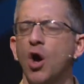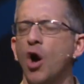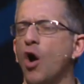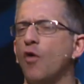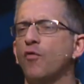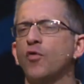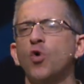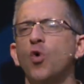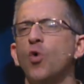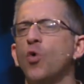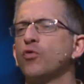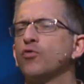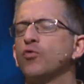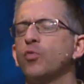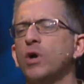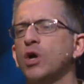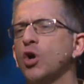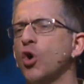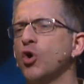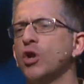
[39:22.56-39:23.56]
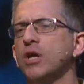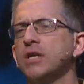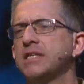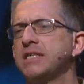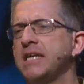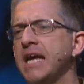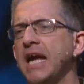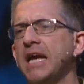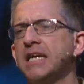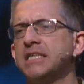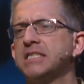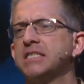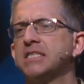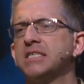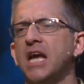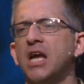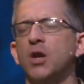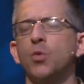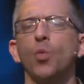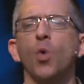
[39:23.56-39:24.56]
Of course, we're going to
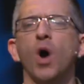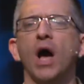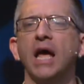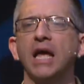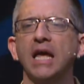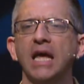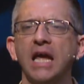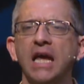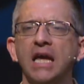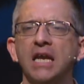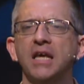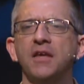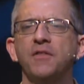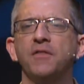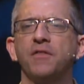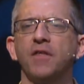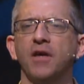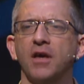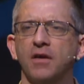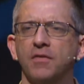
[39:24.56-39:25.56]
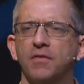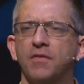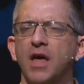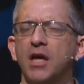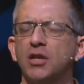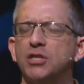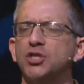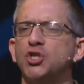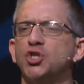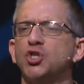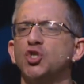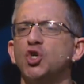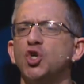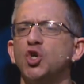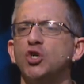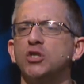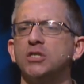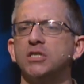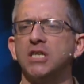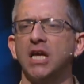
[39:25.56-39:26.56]
test and weigh anything that
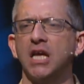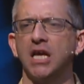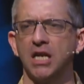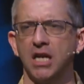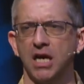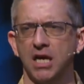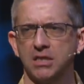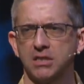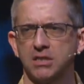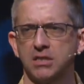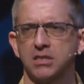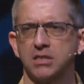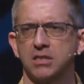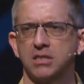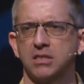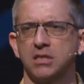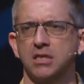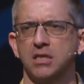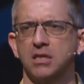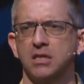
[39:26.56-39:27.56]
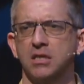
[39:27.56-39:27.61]
stirs in us.